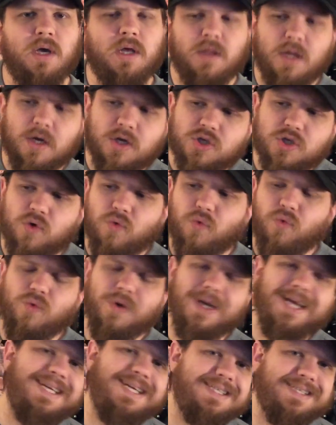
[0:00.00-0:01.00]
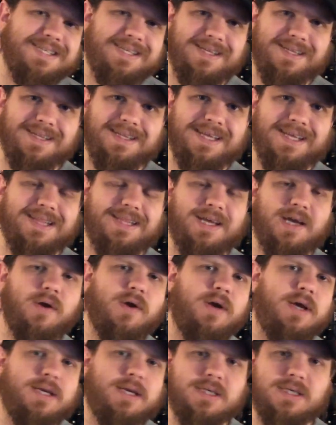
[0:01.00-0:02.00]
There's a reason that they
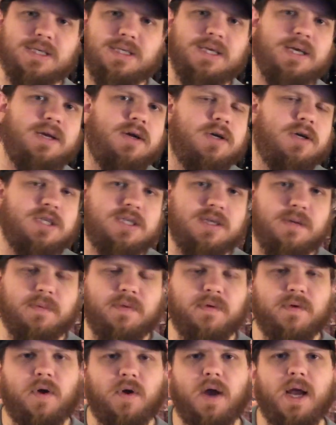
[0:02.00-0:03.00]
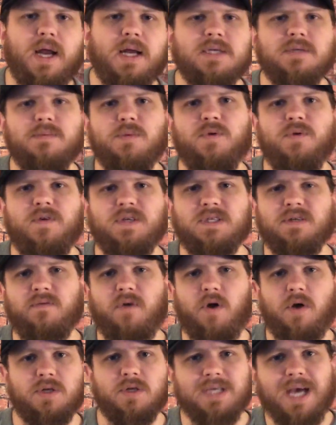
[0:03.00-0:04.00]
are considered some of the greatest movies
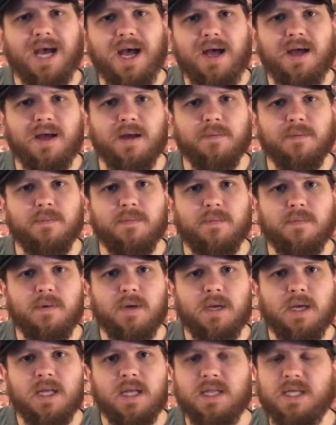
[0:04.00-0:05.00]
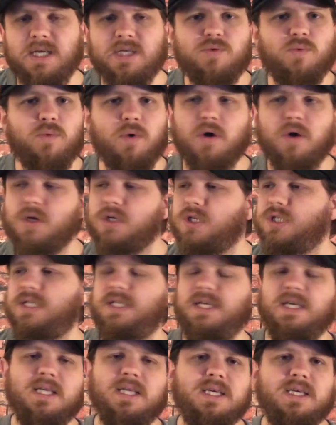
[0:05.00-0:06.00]
of all time. These weren't
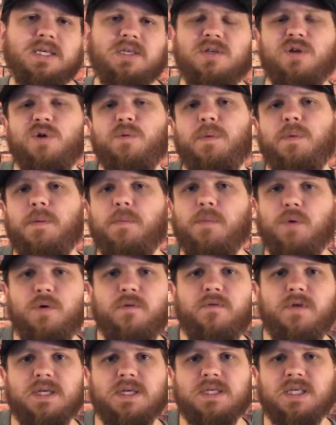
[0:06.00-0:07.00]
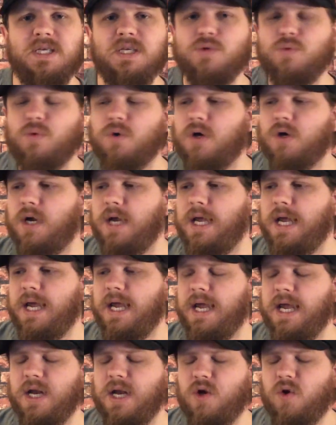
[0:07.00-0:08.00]
silly, stupid movies. These were
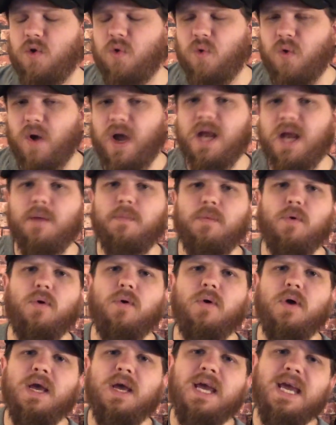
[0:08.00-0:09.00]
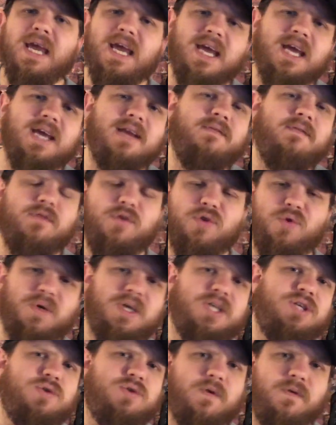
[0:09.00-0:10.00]
incredible,
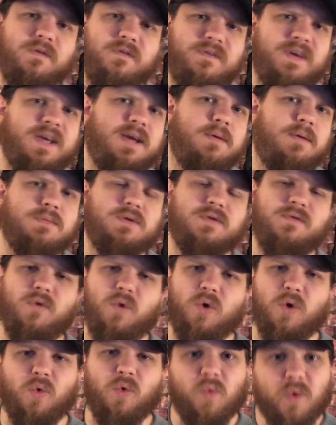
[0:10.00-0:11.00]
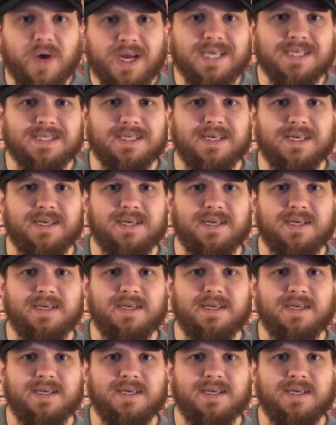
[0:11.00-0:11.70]
influential films for a reason.